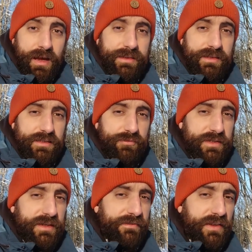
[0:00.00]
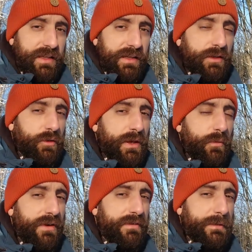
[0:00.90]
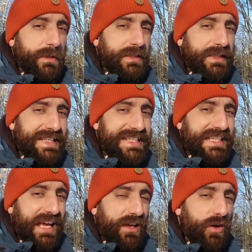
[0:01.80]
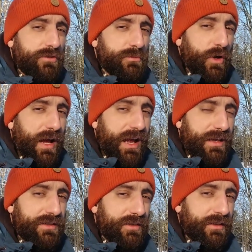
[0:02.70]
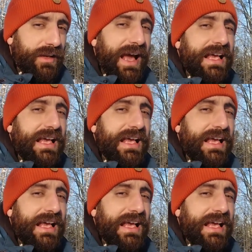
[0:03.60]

Hi, this is Roger in Finland, and today we're reviewing the DJI Osmo Action